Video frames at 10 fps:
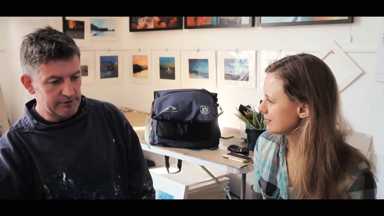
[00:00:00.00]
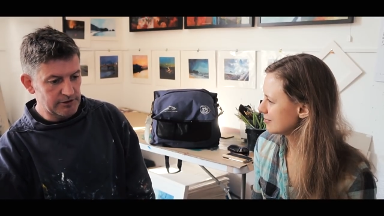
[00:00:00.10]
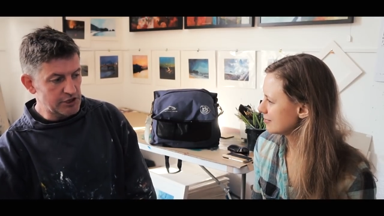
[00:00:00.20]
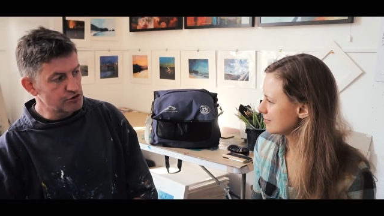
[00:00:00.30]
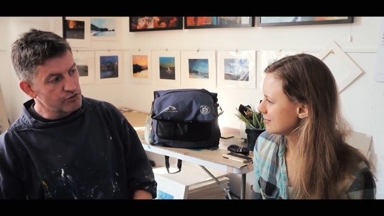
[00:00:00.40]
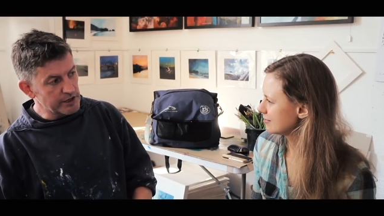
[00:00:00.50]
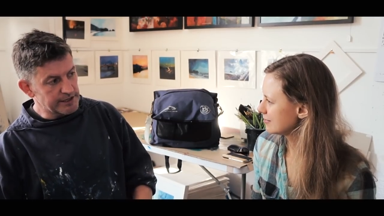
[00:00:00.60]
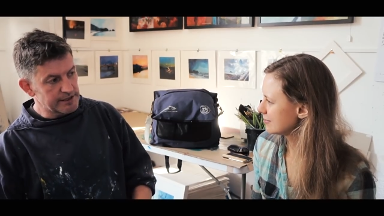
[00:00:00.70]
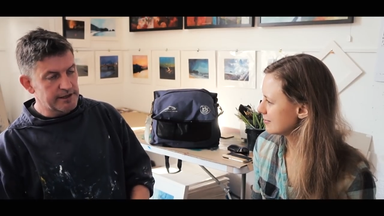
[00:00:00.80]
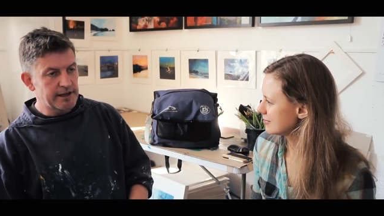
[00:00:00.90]
Speaker 1: you know,
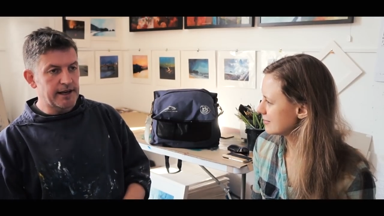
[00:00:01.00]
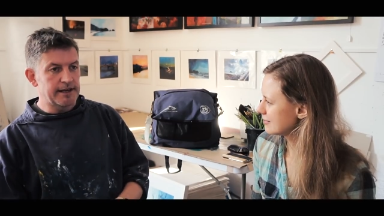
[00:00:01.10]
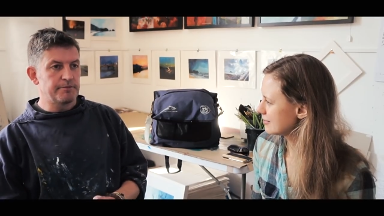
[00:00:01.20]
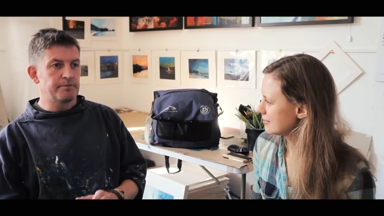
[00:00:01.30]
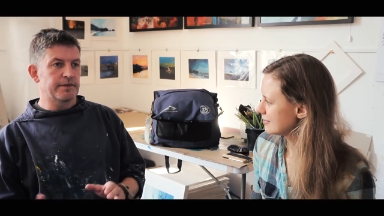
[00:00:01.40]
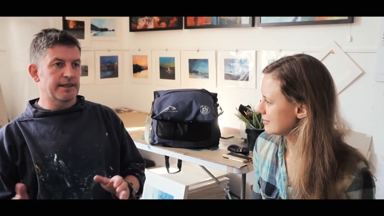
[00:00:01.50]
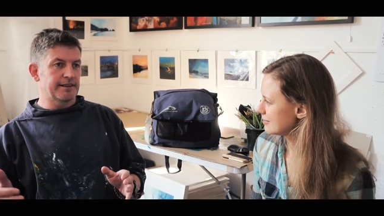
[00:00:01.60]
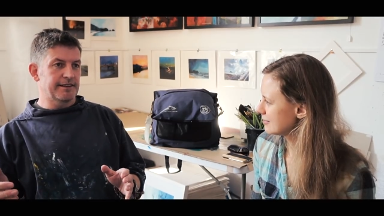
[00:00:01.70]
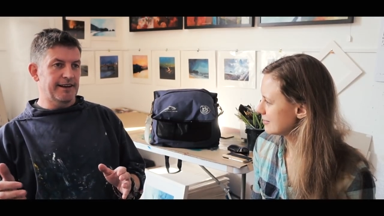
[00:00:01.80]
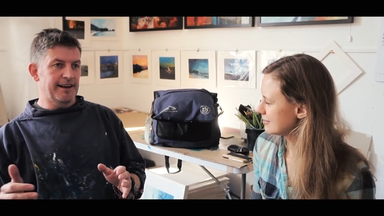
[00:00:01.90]
destroyed.
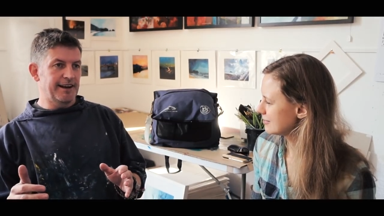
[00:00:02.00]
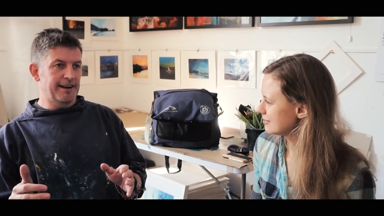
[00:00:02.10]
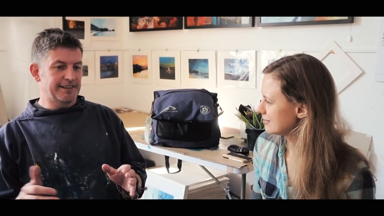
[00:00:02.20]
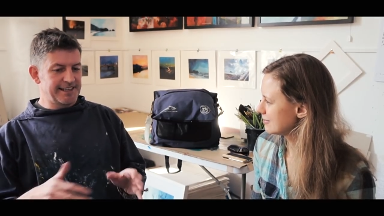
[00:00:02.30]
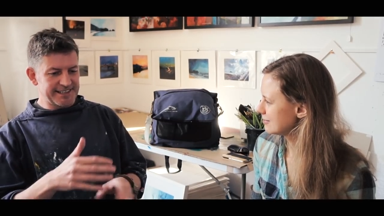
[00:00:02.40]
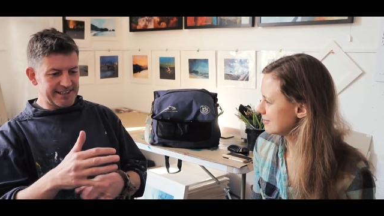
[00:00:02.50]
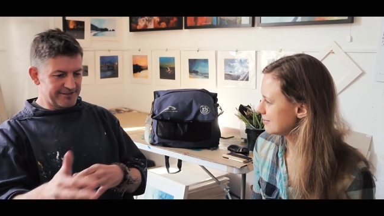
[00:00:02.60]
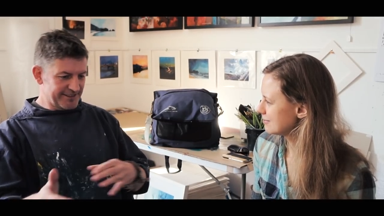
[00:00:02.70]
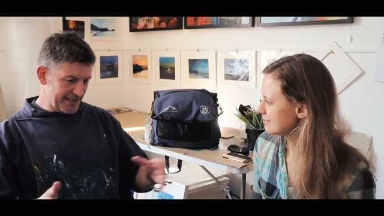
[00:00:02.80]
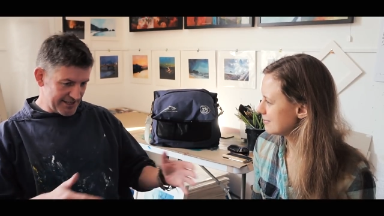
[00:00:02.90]
Um, and
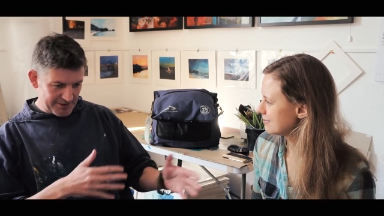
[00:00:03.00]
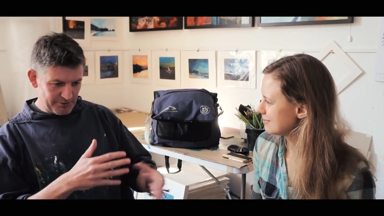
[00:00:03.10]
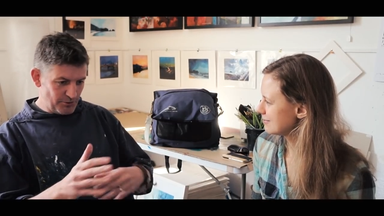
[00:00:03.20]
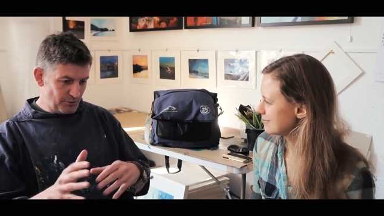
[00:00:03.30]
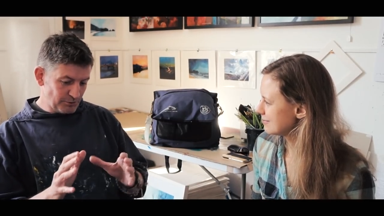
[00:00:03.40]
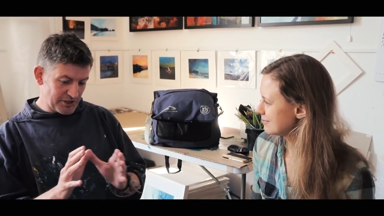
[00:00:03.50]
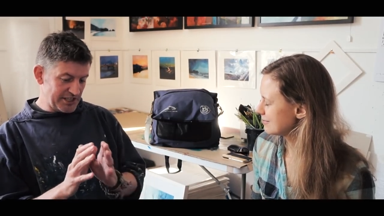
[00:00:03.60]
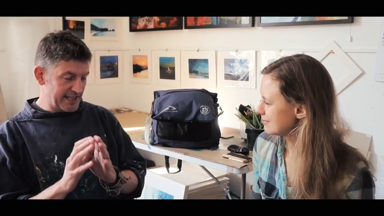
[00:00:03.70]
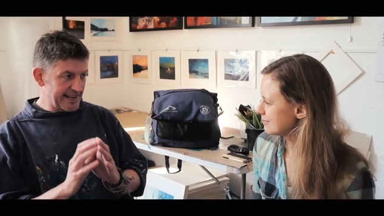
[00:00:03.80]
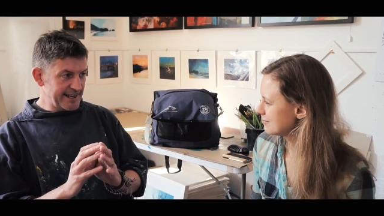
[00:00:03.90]
these are just
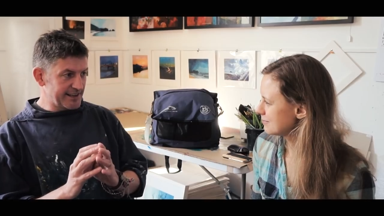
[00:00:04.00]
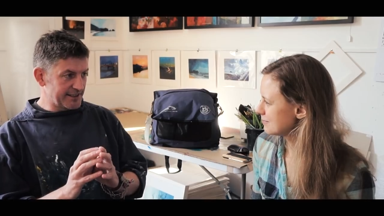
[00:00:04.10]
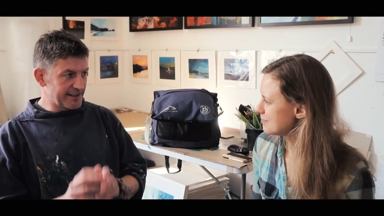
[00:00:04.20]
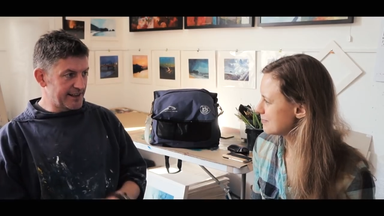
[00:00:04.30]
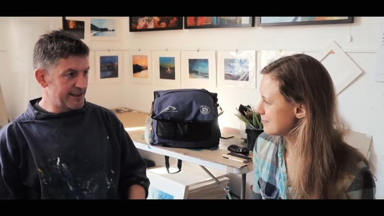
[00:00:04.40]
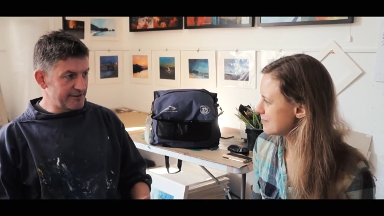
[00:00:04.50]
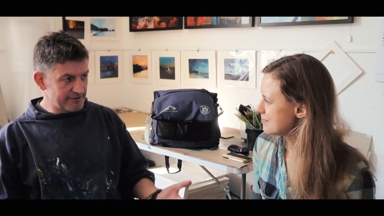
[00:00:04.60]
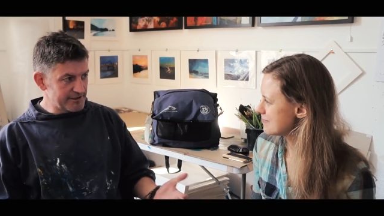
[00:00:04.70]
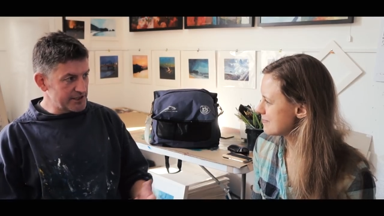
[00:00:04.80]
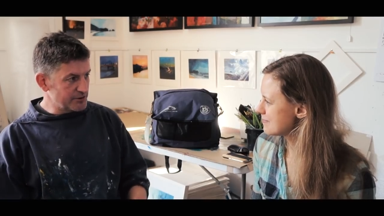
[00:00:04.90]
all just in England, let
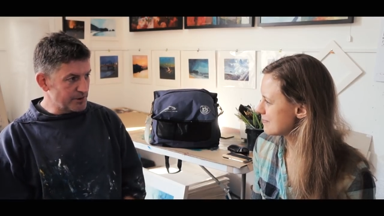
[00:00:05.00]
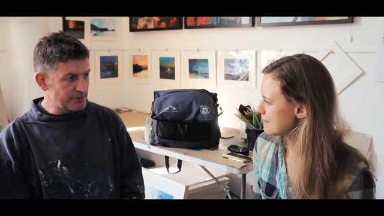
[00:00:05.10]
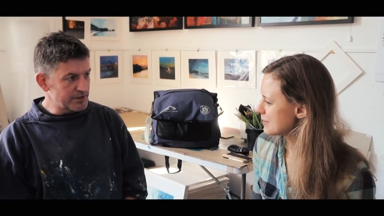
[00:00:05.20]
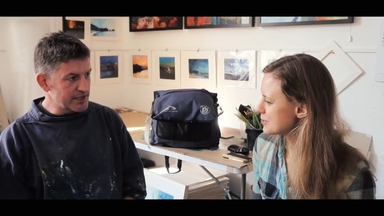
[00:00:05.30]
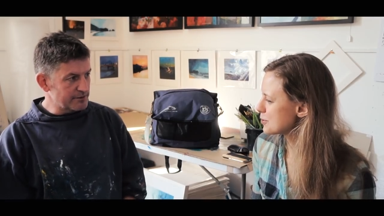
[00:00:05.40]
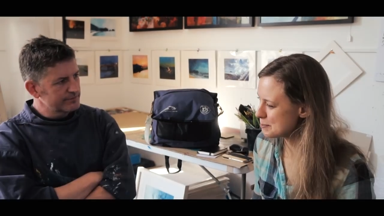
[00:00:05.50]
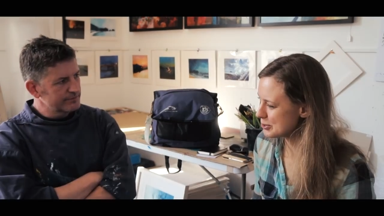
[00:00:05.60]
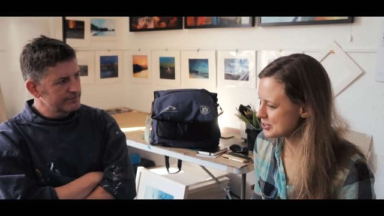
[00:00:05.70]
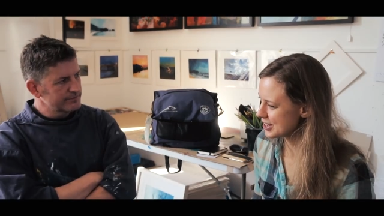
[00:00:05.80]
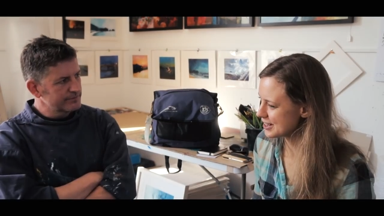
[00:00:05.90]
alone the rest of the world.
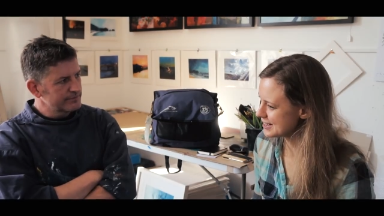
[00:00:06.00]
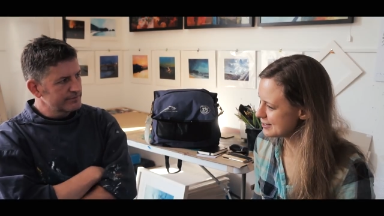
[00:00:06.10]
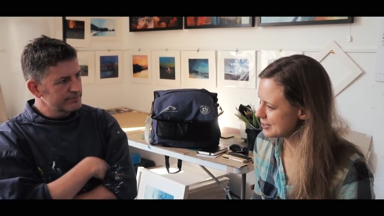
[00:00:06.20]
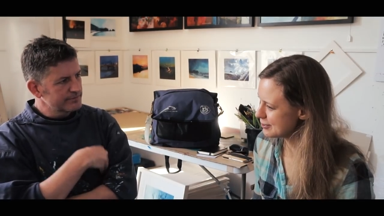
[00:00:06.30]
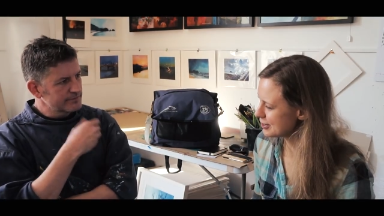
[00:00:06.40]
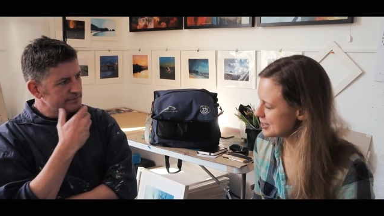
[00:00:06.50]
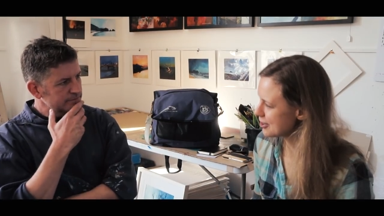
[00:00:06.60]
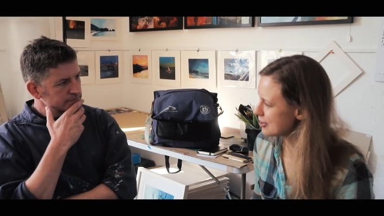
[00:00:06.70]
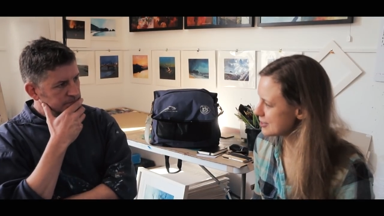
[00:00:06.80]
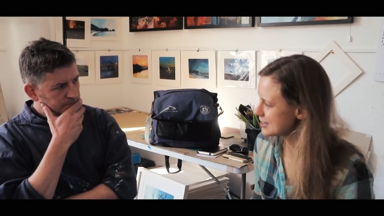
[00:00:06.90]
Take
Speaker 2: on projects, even
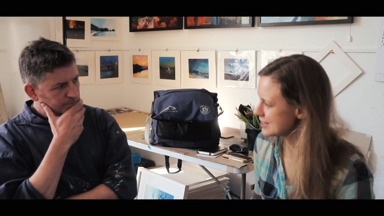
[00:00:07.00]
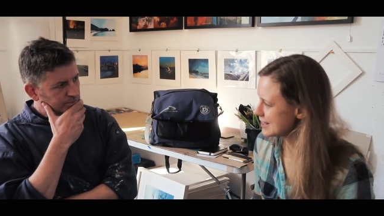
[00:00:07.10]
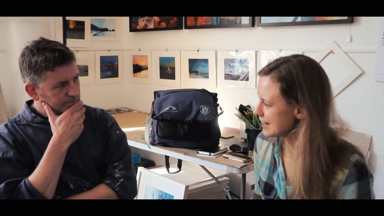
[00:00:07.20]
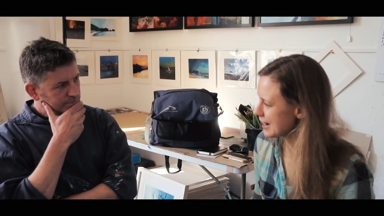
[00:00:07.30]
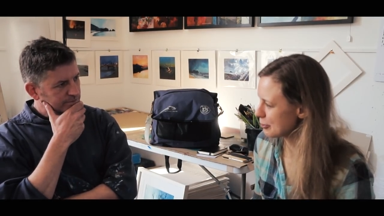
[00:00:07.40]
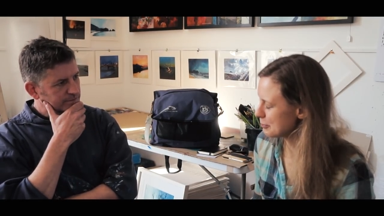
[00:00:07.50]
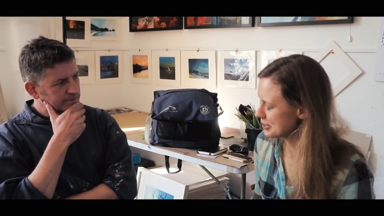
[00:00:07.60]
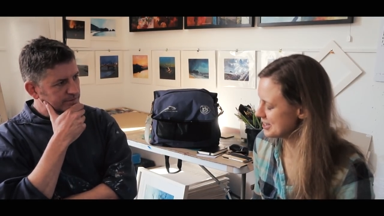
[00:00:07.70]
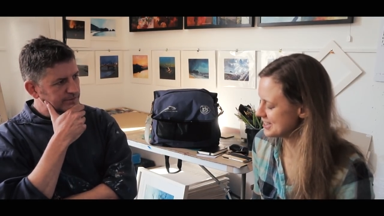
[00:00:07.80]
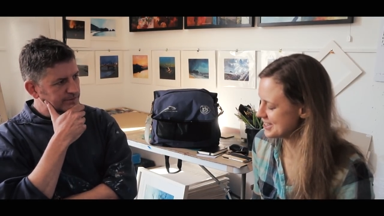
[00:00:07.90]
if I can't see how
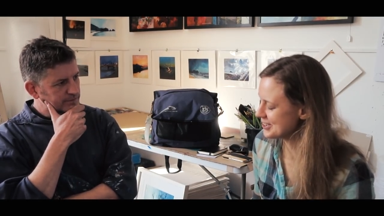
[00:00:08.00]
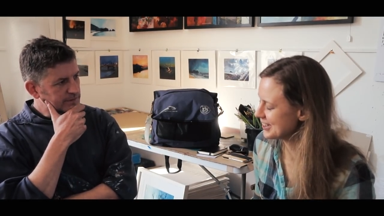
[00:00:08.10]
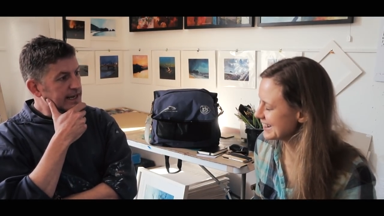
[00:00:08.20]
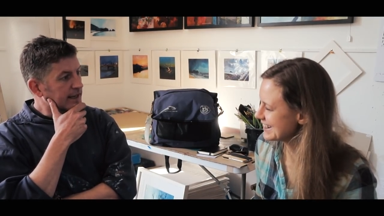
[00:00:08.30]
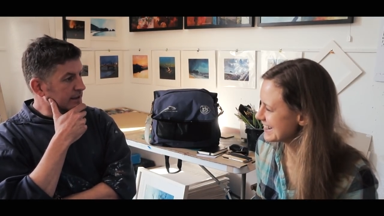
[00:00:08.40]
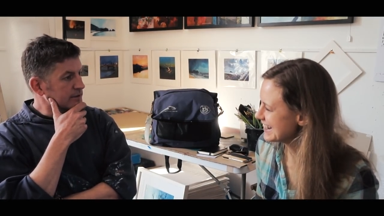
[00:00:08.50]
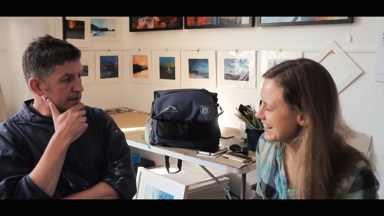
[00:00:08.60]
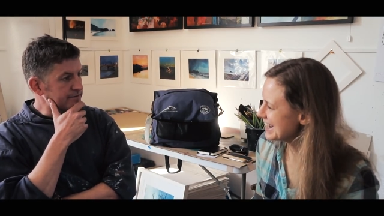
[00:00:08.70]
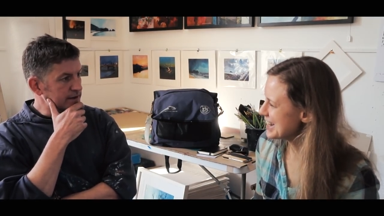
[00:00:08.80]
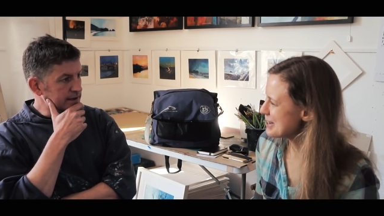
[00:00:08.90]
I'm going to do
Speaker 1: it. Yeah, no,